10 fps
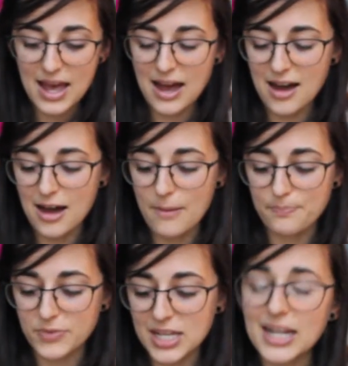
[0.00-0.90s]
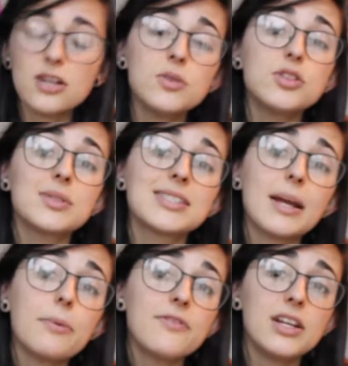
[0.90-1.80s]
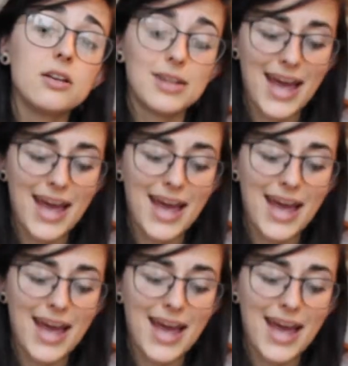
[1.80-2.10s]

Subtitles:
And I can always do a separate video on